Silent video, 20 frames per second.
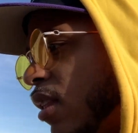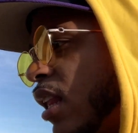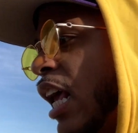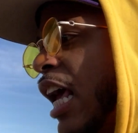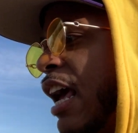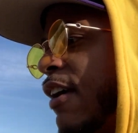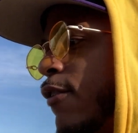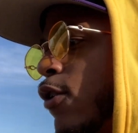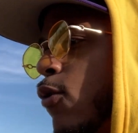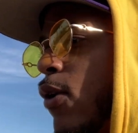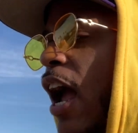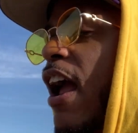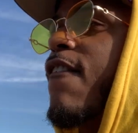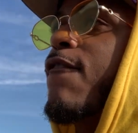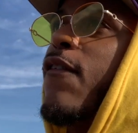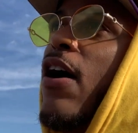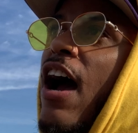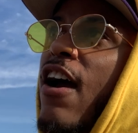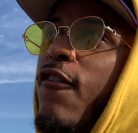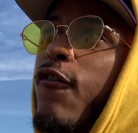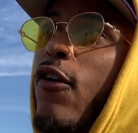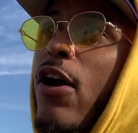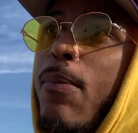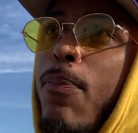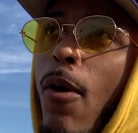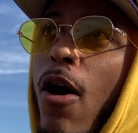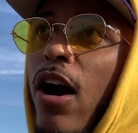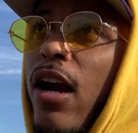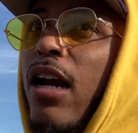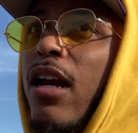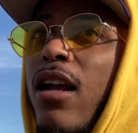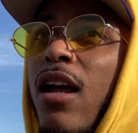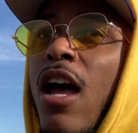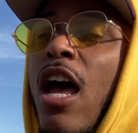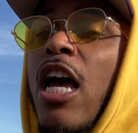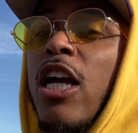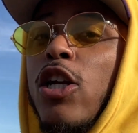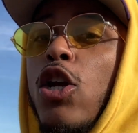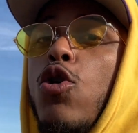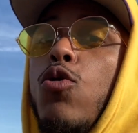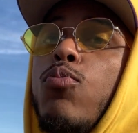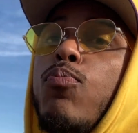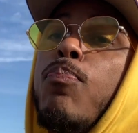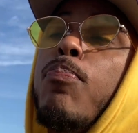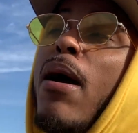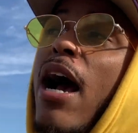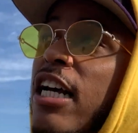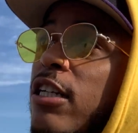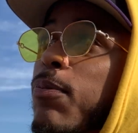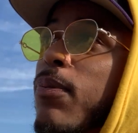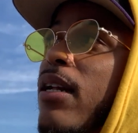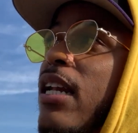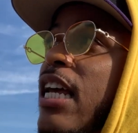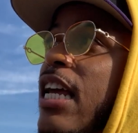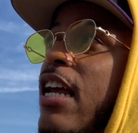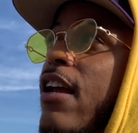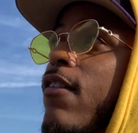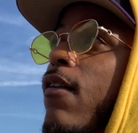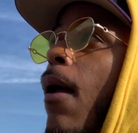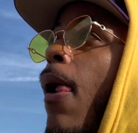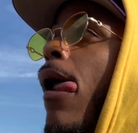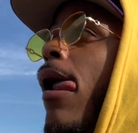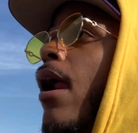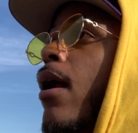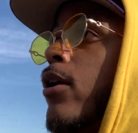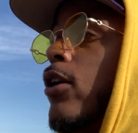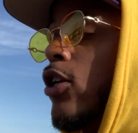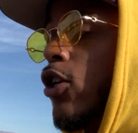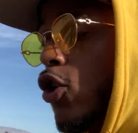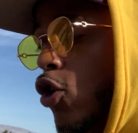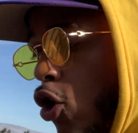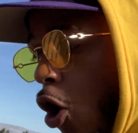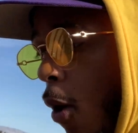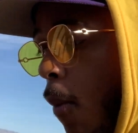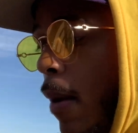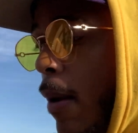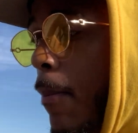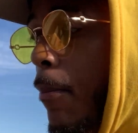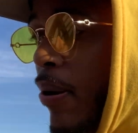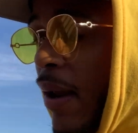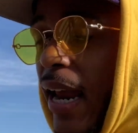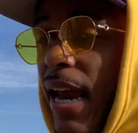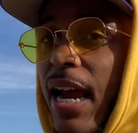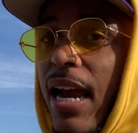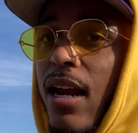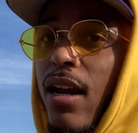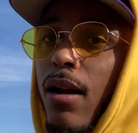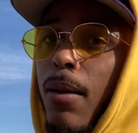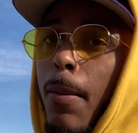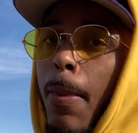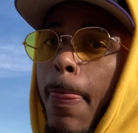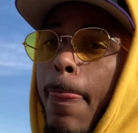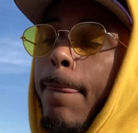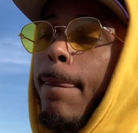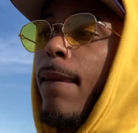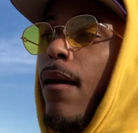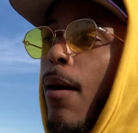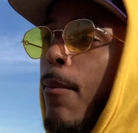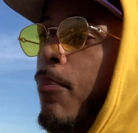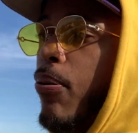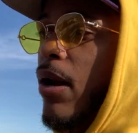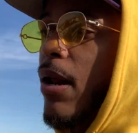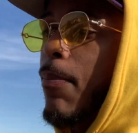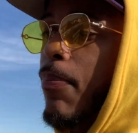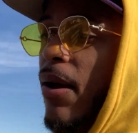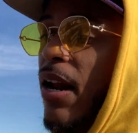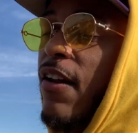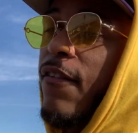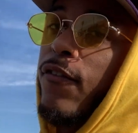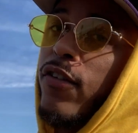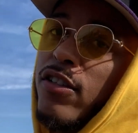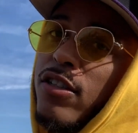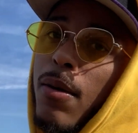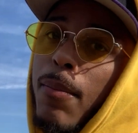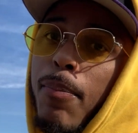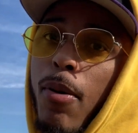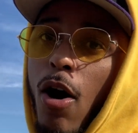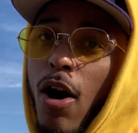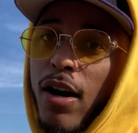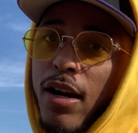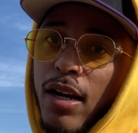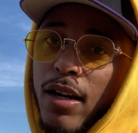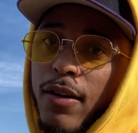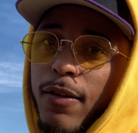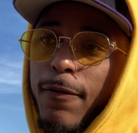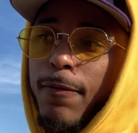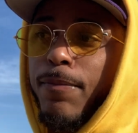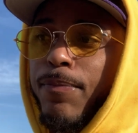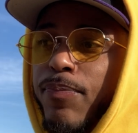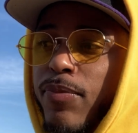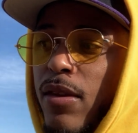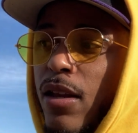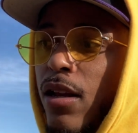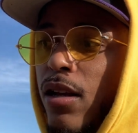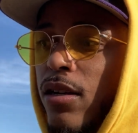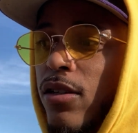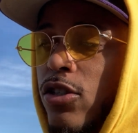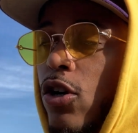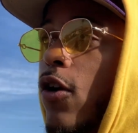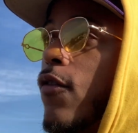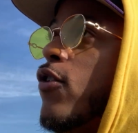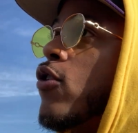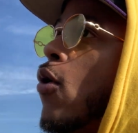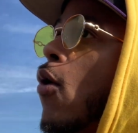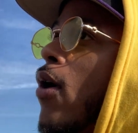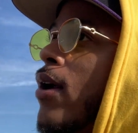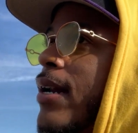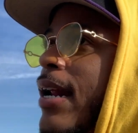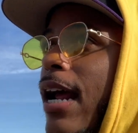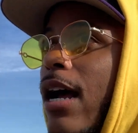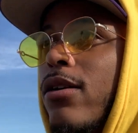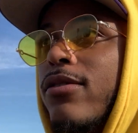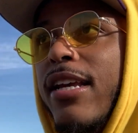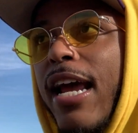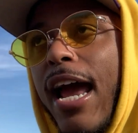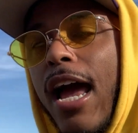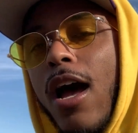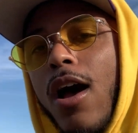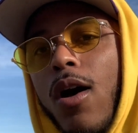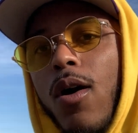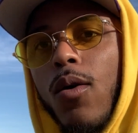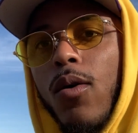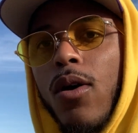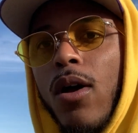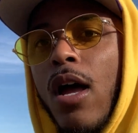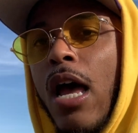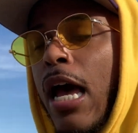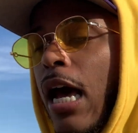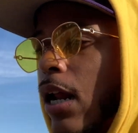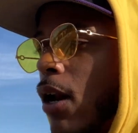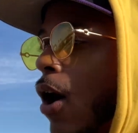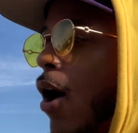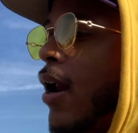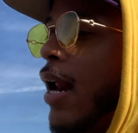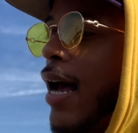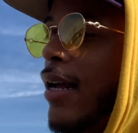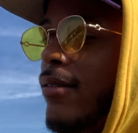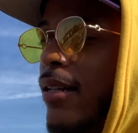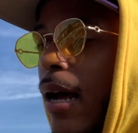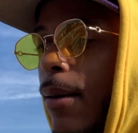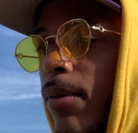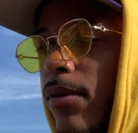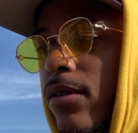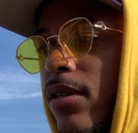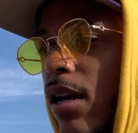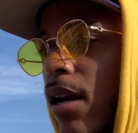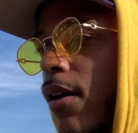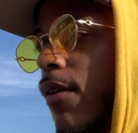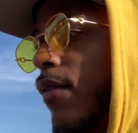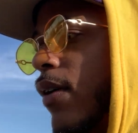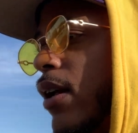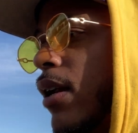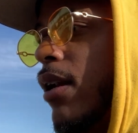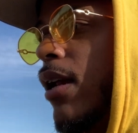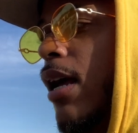if you can't find free parking, you best believe you're gonna be paying a pretty penny for some parking. So if you're going downtown and all that type of stuff, or